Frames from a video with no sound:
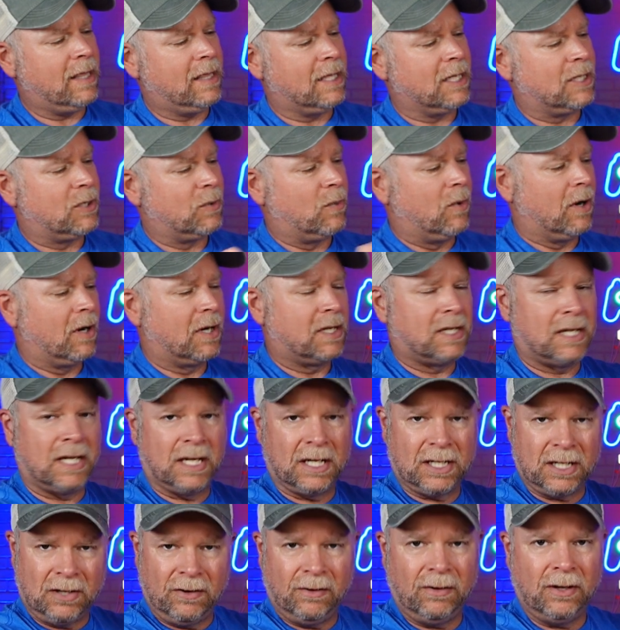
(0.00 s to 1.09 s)
this works
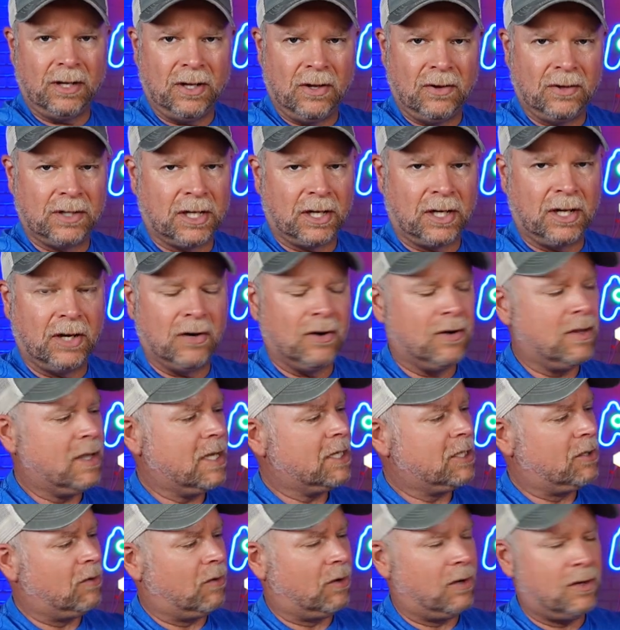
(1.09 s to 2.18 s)
is you, you secure
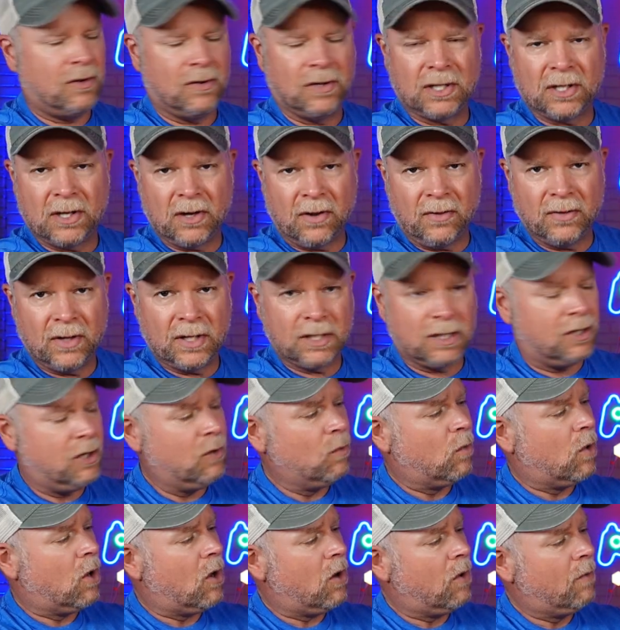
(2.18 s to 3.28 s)
this or you install this on your
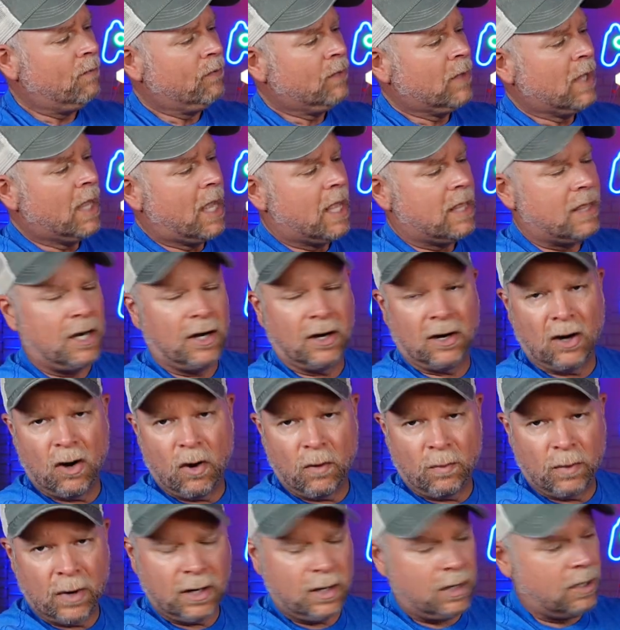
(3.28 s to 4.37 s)
wall, then you're gonna
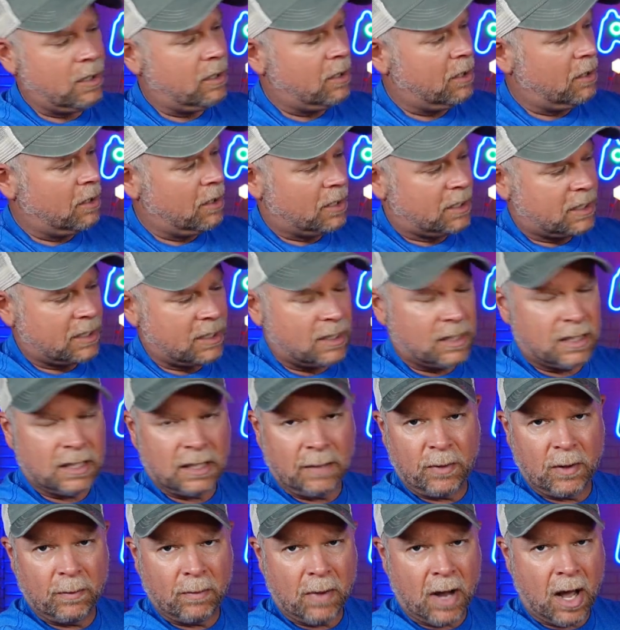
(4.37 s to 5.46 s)
open, you're gonna
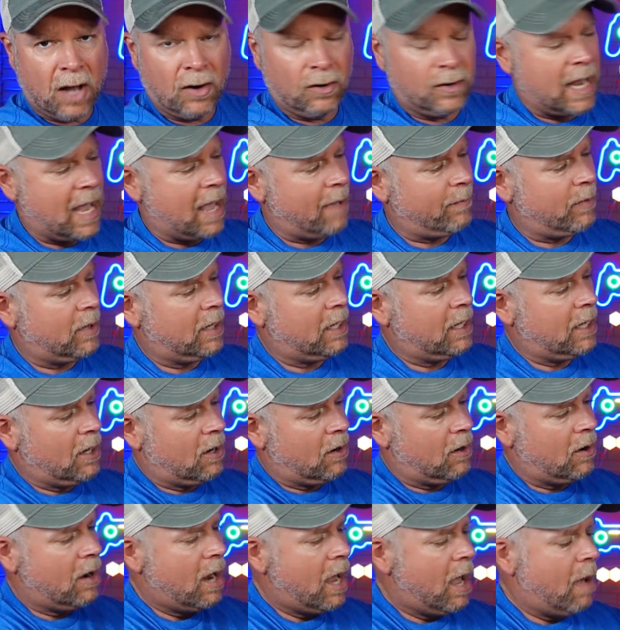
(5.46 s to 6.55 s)
slip your bottle cap in
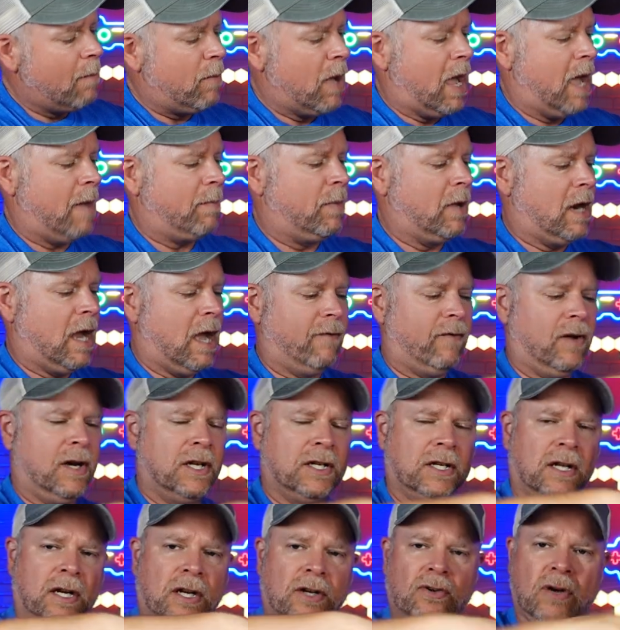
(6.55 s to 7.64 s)
here, pop it off, and
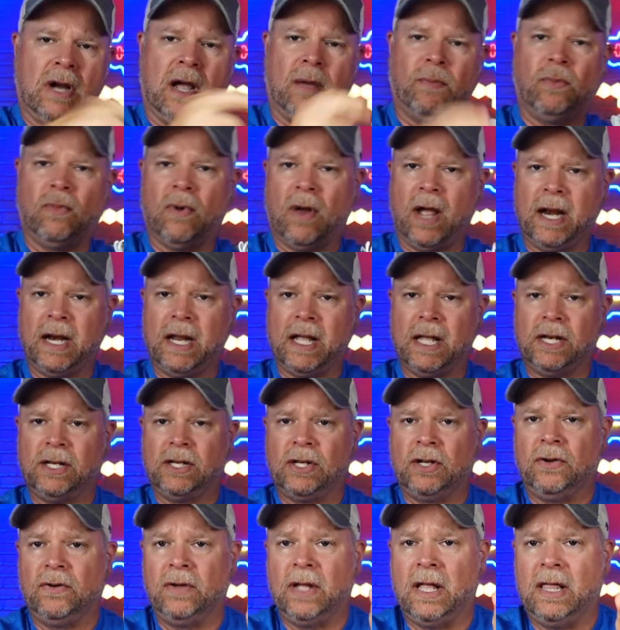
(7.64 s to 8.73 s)
it's gonna drop right
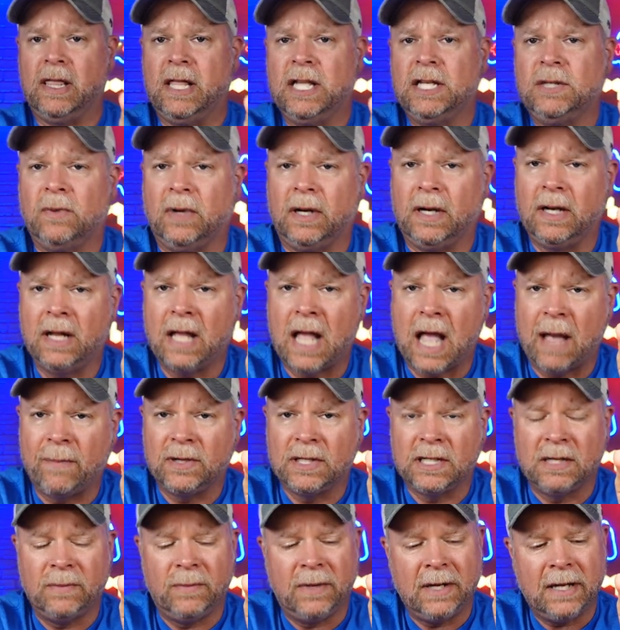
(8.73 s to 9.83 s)
into, and this one
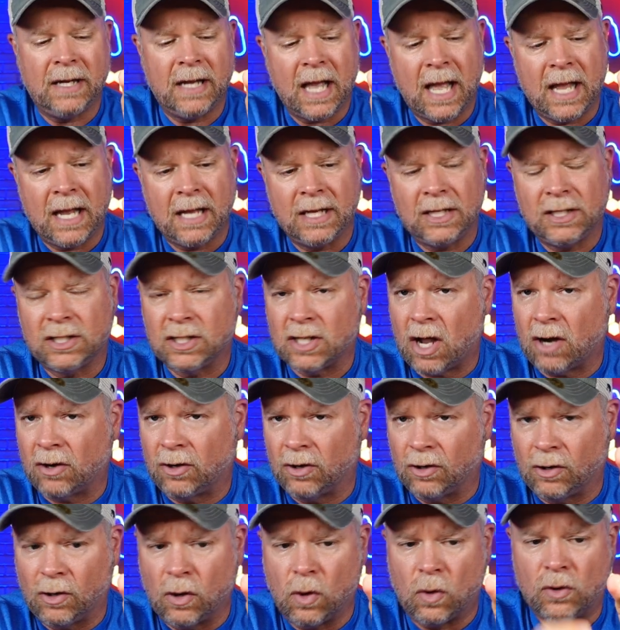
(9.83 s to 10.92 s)
happens to be a
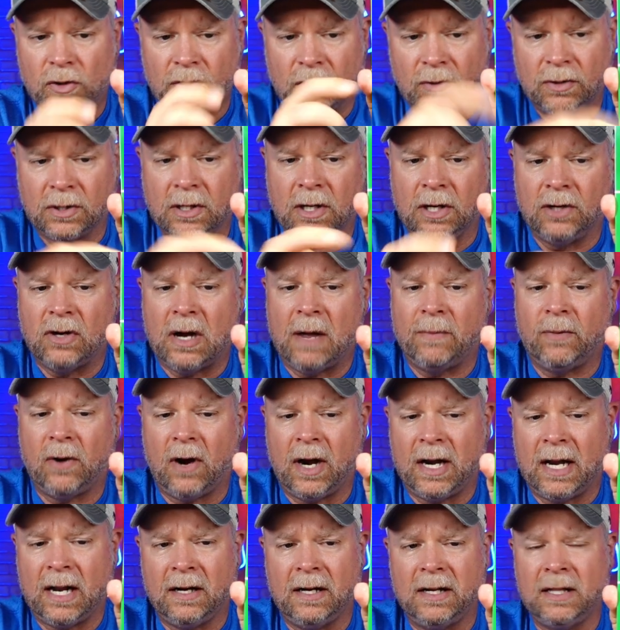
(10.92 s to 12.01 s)
soccer goal, so it's gonna drop
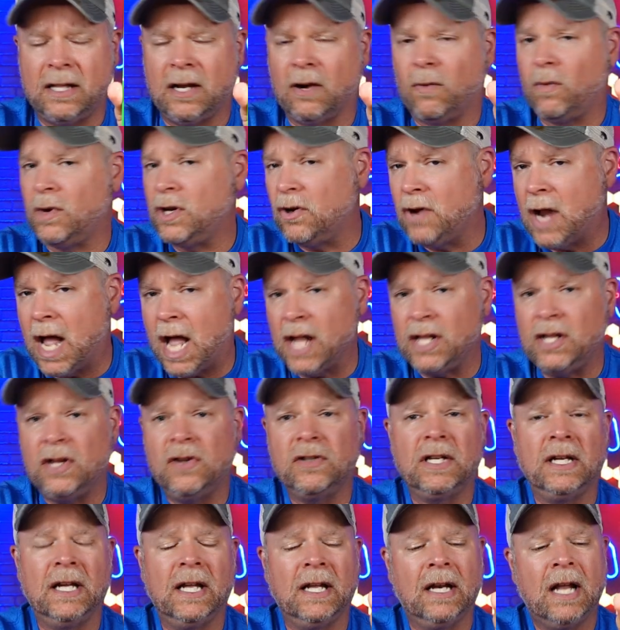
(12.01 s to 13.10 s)
right down in there. When you're not
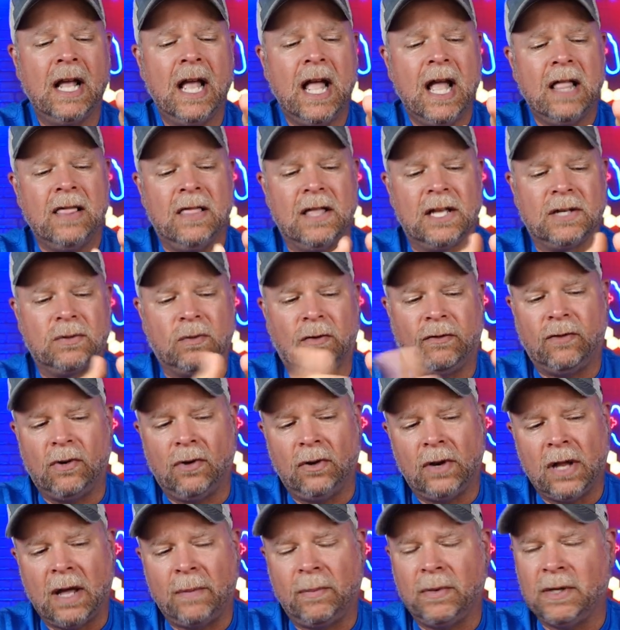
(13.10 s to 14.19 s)
using it, this will
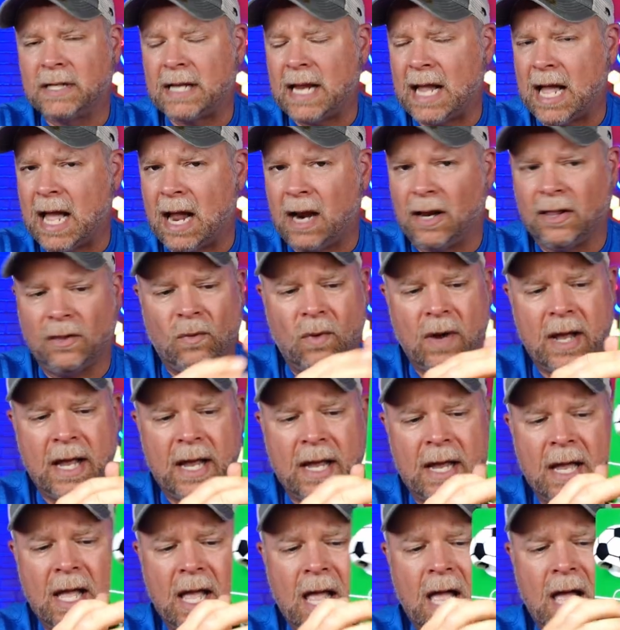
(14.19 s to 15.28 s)
fold up and stay out of the
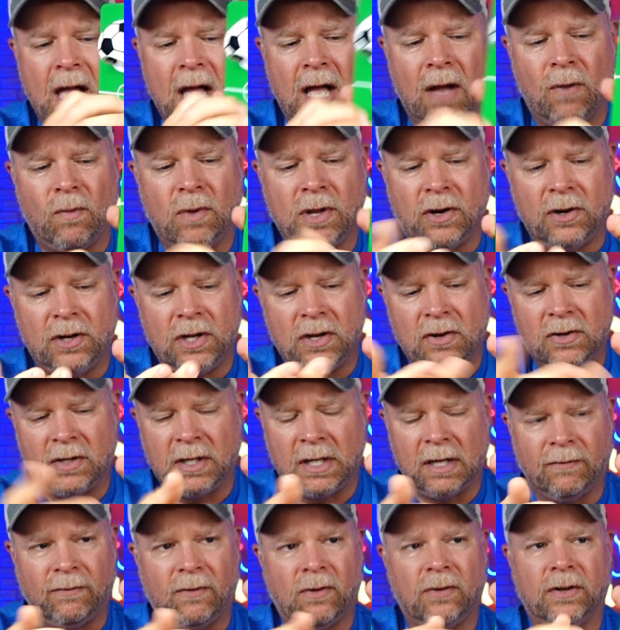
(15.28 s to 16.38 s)
way. Uh, when you're using
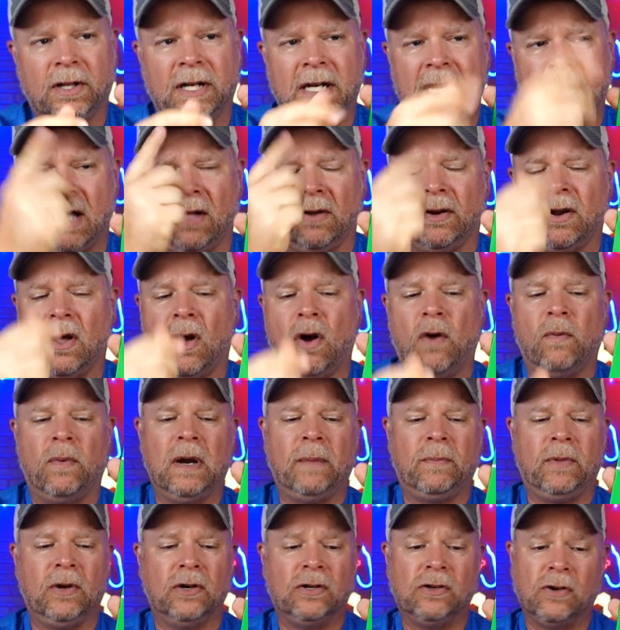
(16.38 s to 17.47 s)
it, fold it down, open
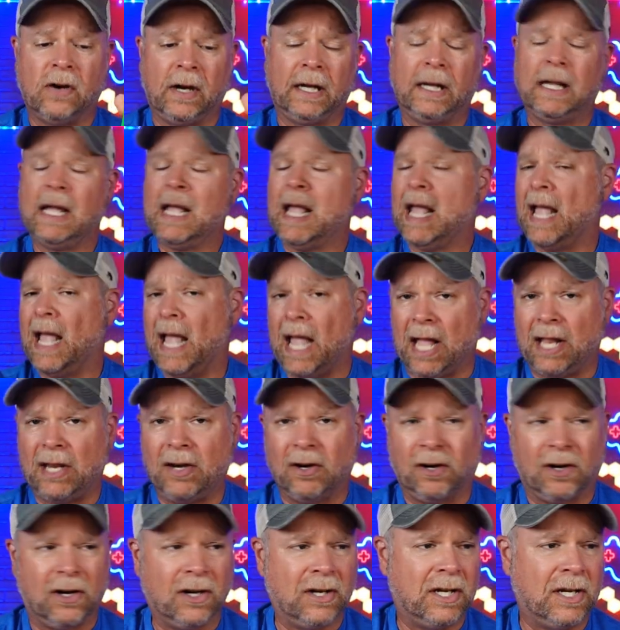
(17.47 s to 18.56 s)
up your drink, and
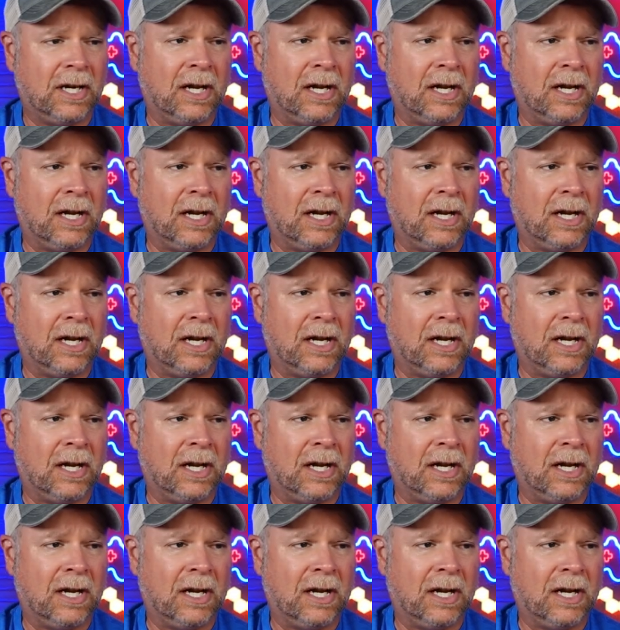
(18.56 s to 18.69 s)
you're good to